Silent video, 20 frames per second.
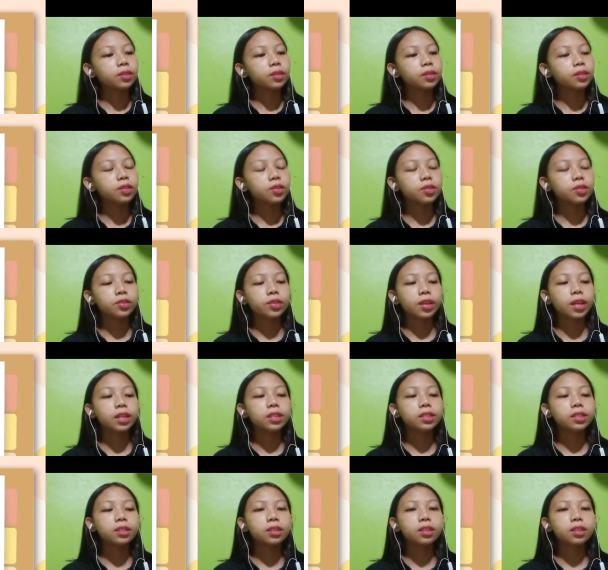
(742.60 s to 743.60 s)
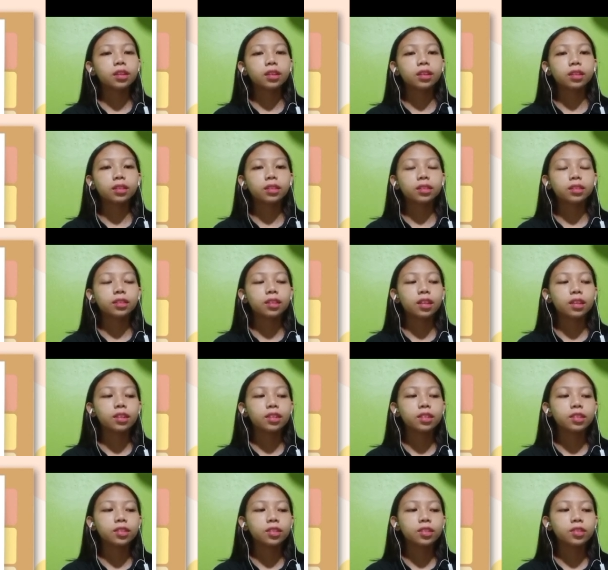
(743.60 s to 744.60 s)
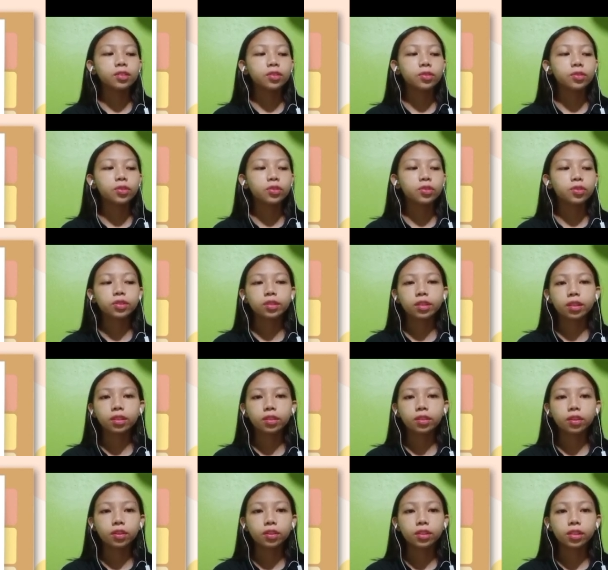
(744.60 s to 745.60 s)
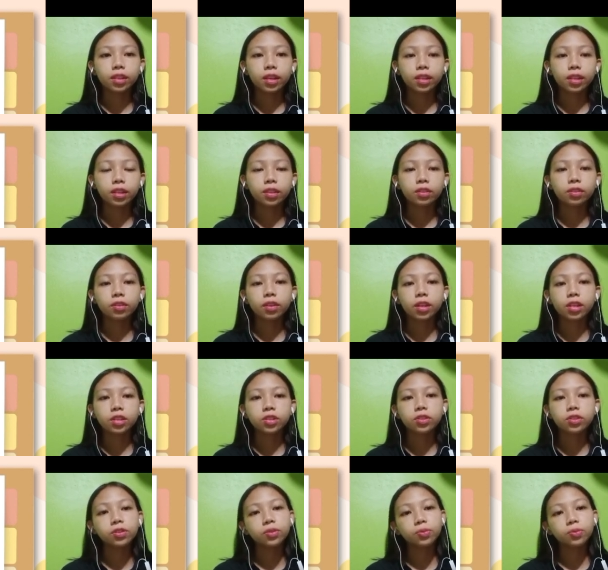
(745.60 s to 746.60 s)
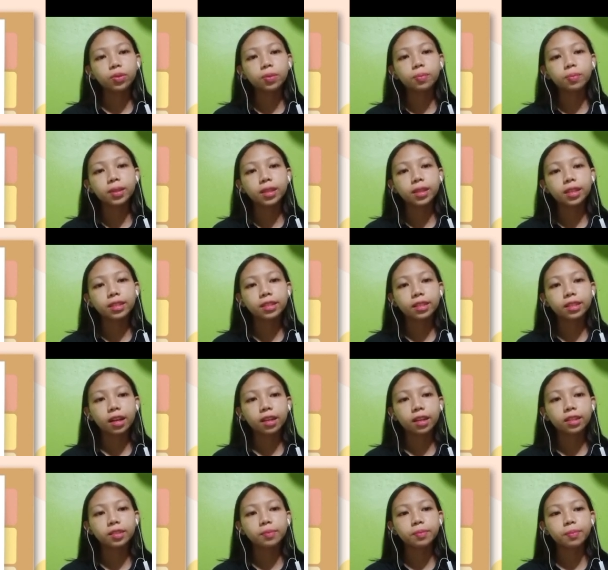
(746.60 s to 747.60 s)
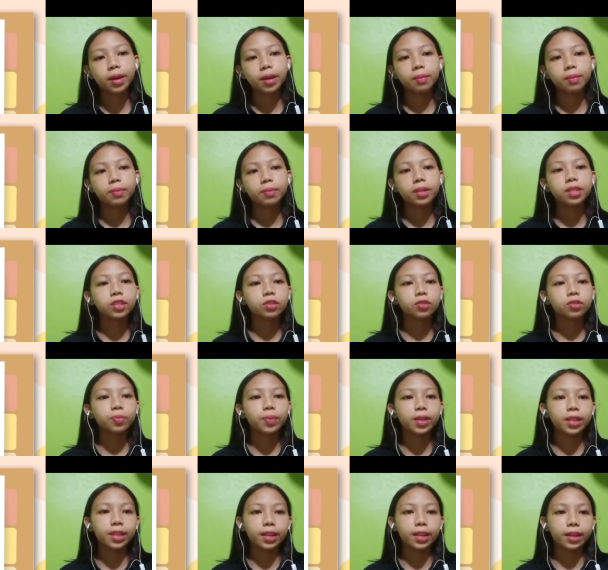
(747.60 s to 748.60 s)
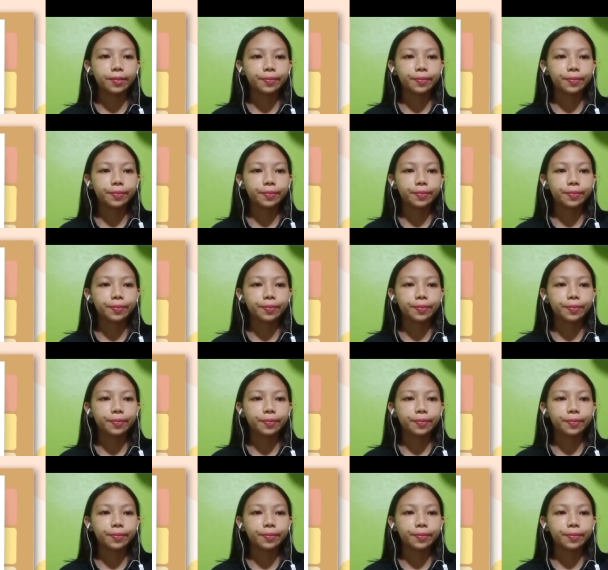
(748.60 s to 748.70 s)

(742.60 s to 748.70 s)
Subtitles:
So next, the reasons to use technology and education will be discussed by Ms. Romina.